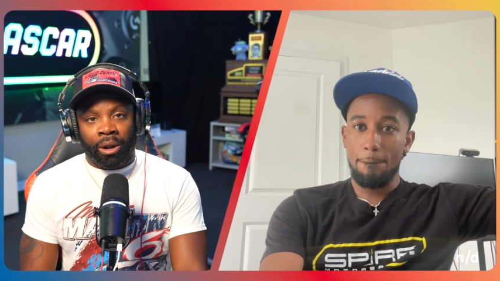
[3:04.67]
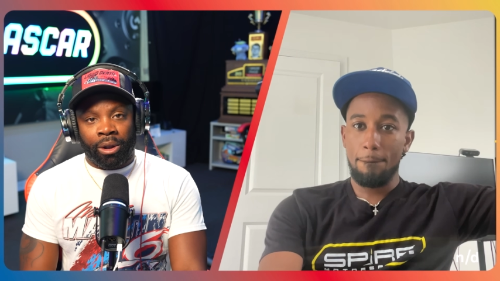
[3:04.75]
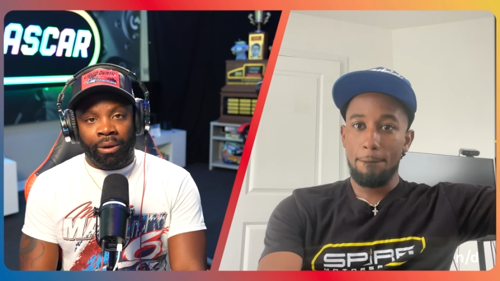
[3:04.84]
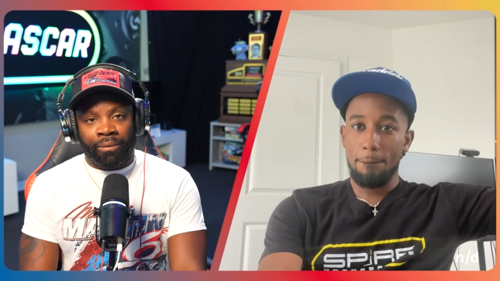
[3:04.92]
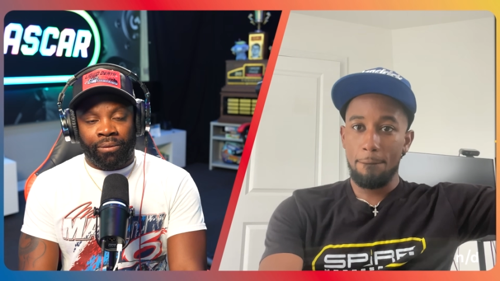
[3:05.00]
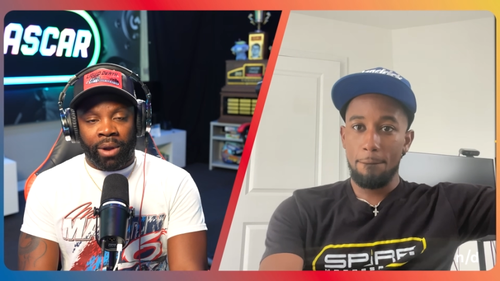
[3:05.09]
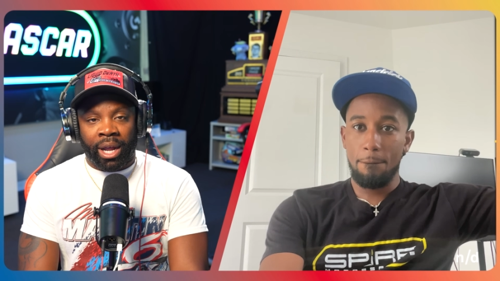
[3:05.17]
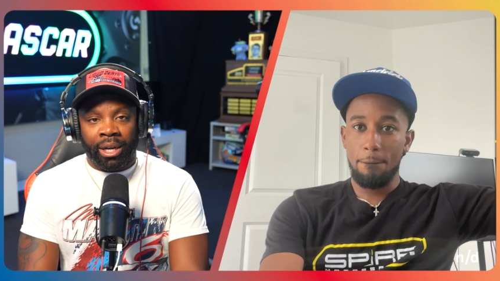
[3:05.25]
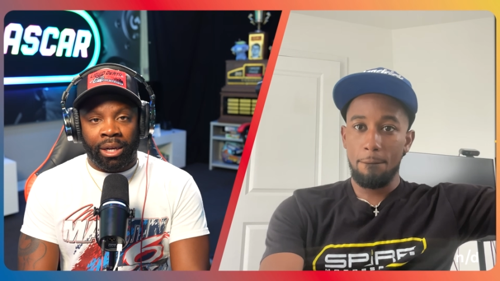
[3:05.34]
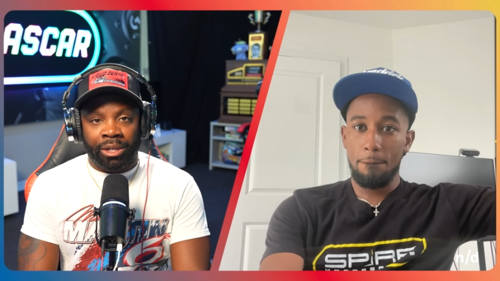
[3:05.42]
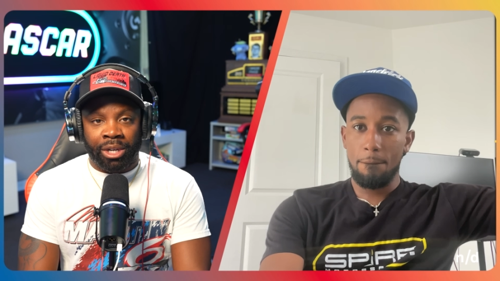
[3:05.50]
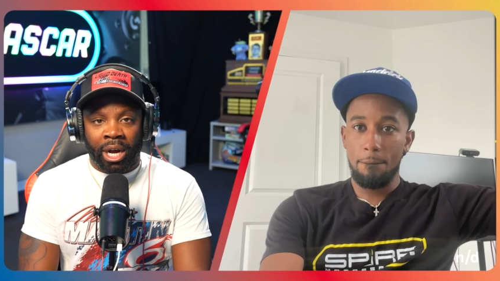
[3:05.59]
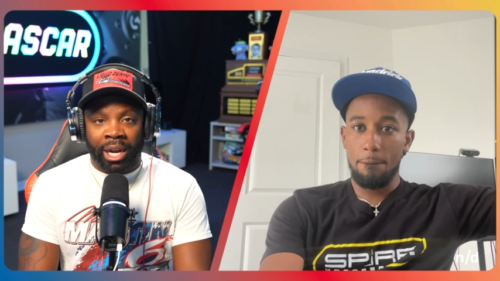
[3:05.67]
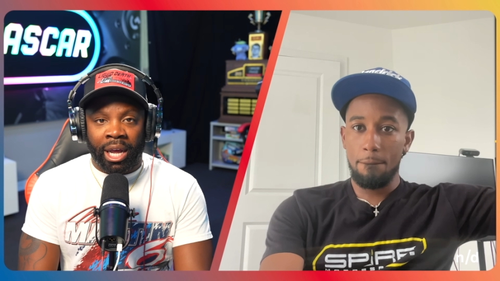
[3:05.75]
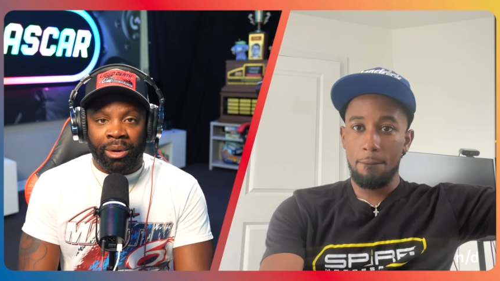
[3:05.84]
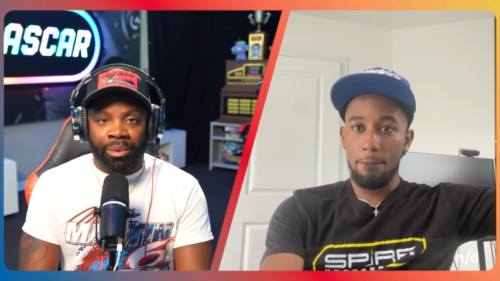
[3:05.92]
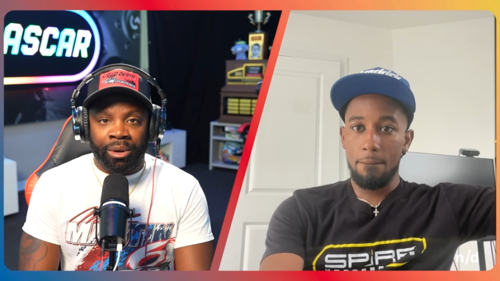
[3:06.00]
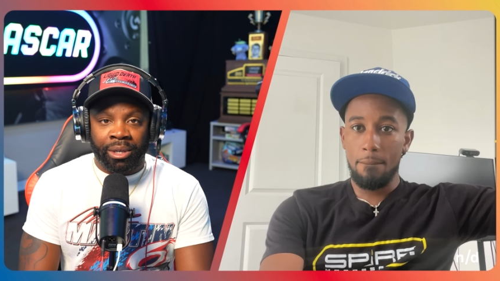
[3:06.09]
Speaker 1: good friend John
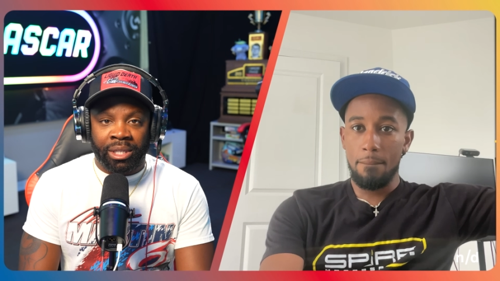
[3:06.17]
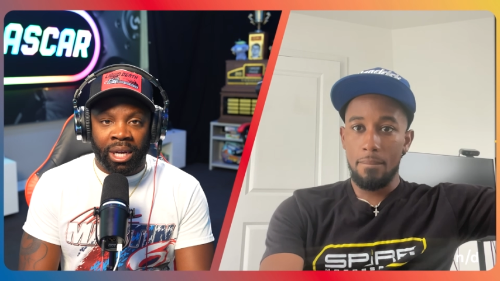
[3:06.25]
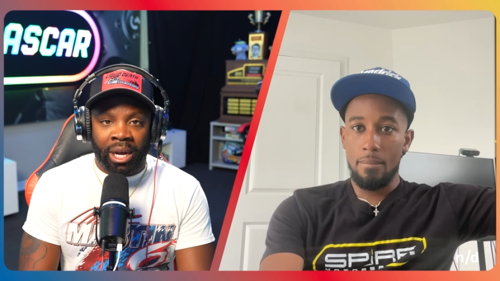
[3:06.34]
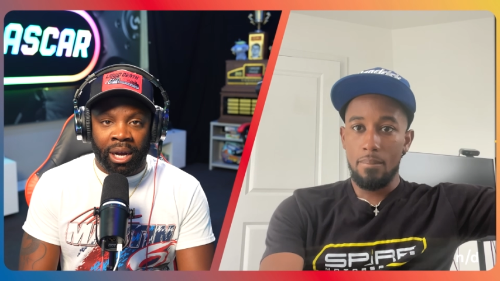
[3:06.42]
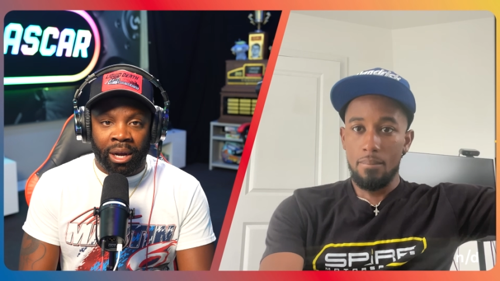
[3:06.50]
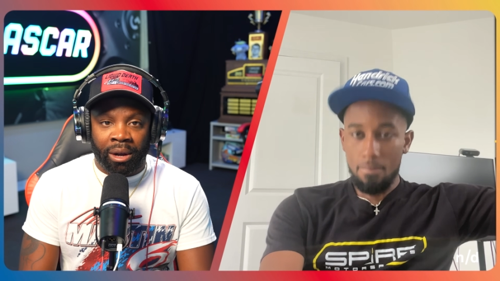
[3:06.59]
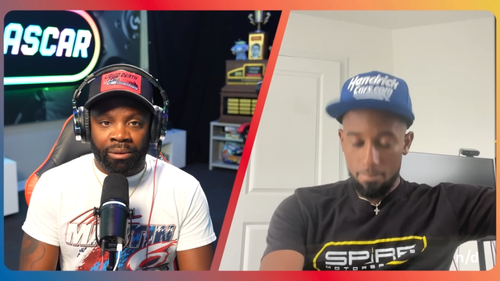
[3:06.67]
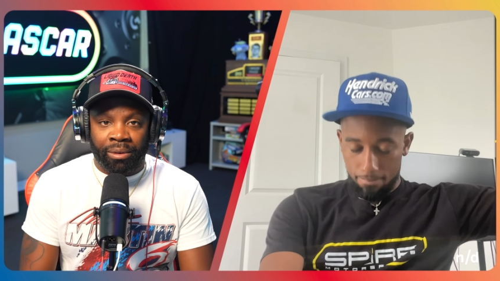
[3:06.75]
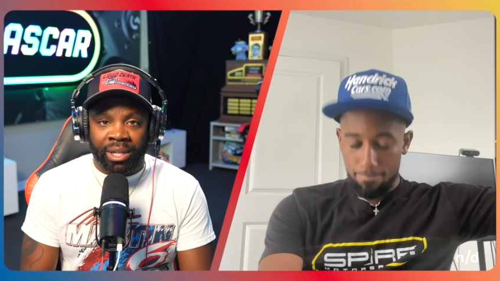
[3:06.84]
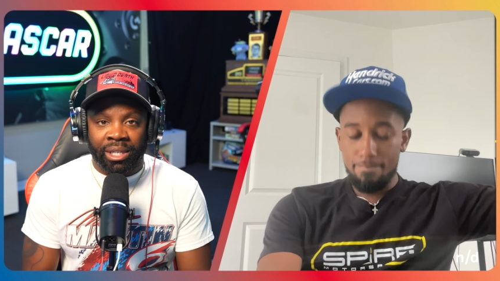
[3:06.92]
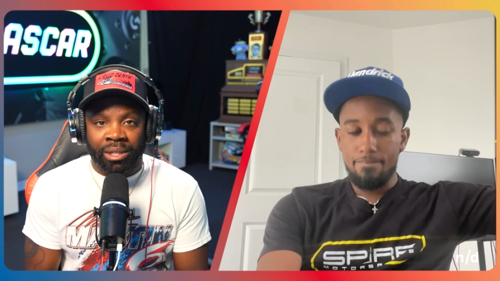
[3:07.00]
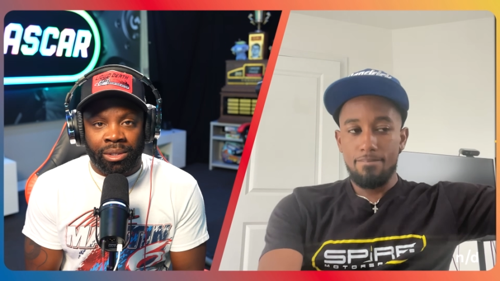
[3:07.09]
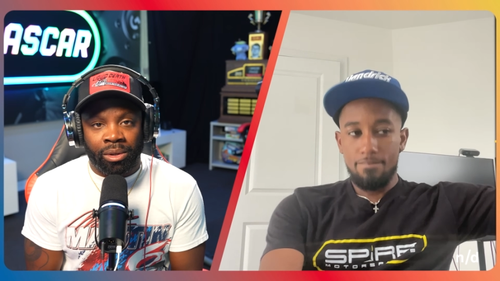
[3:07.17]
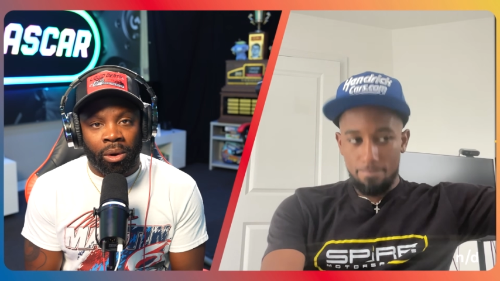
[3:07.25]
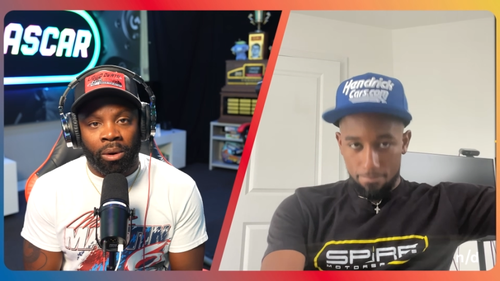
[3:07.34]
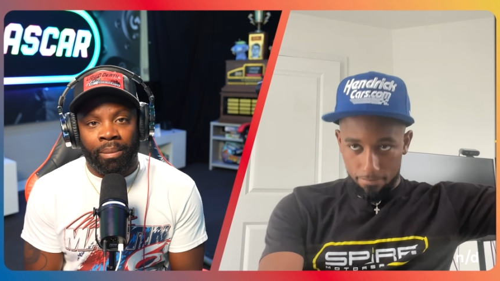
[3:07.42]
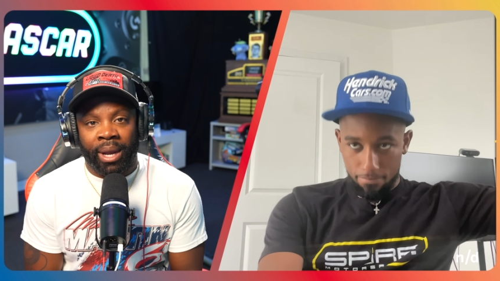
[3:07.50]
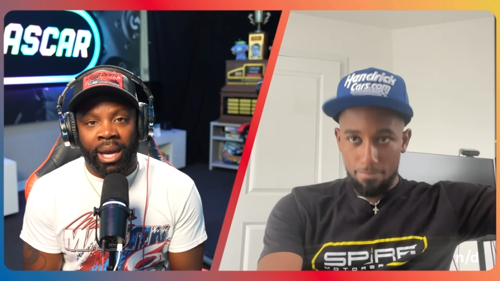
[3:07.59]
Edwards, rest his
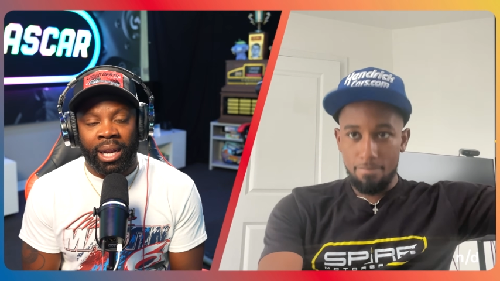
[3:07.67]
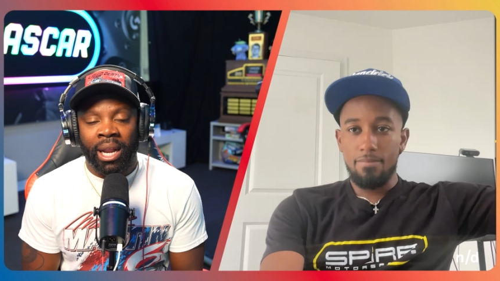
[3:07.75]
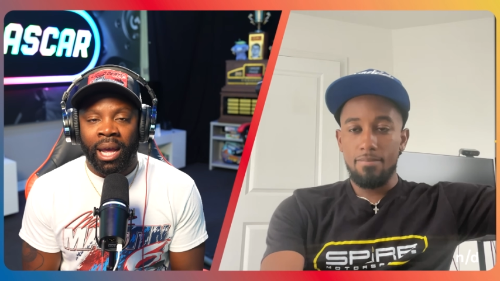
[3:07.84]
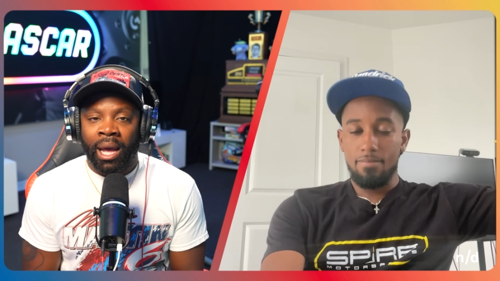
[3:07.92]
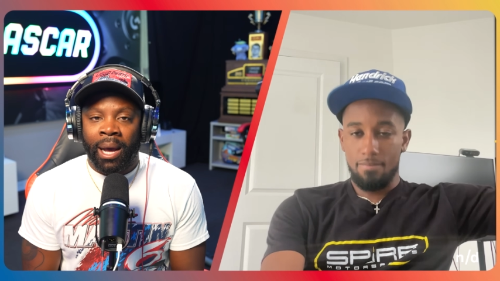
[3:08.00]
soul, man.